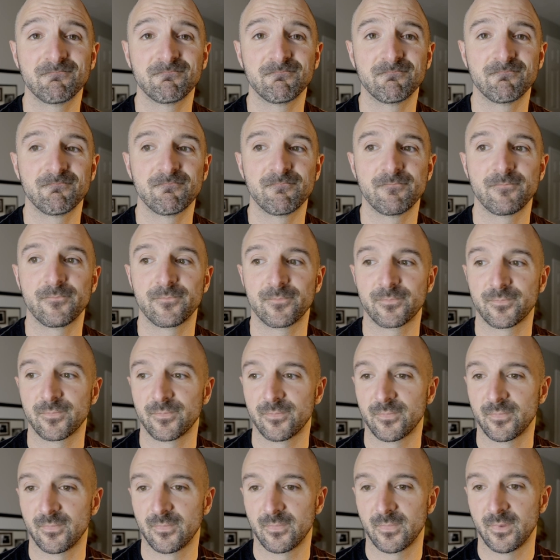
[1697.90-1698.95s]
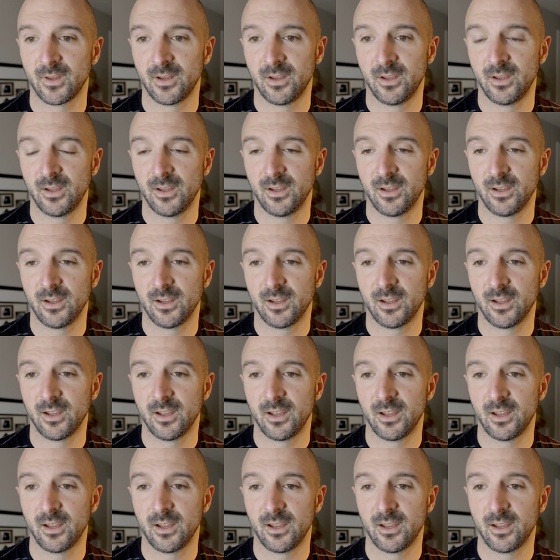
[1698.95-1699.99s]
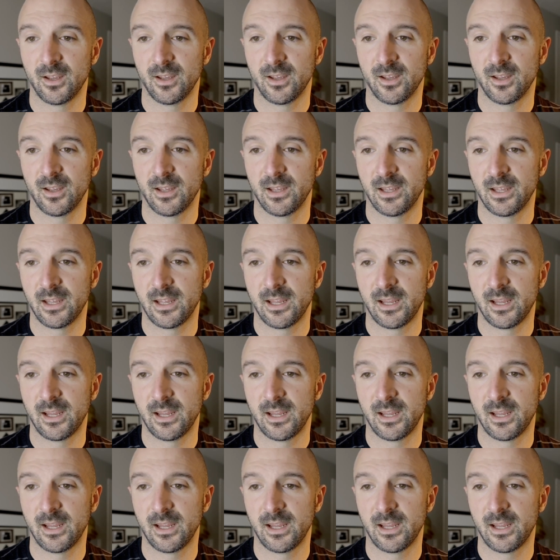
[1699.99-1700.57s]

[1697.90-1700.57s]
(no one is talking)